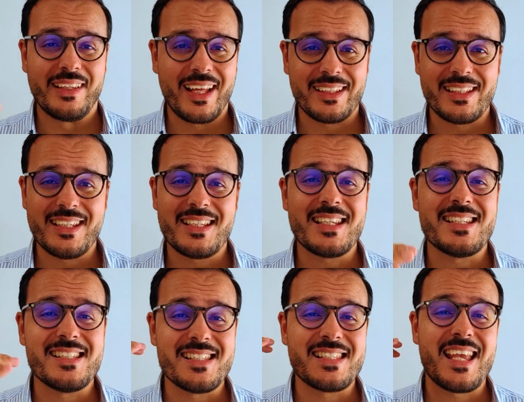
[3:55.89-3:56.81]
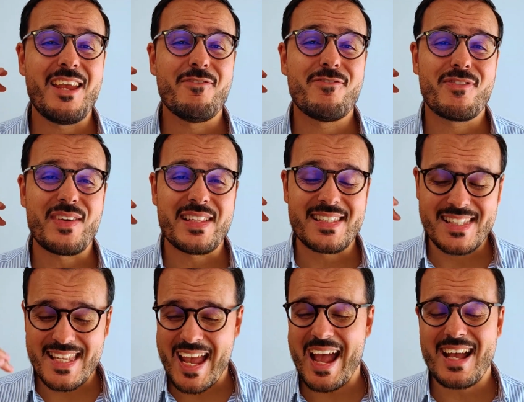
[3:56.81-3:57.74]
Lalique is a
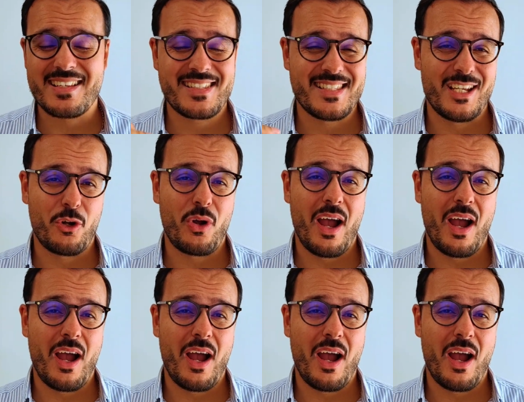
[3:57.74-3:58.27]
fantastic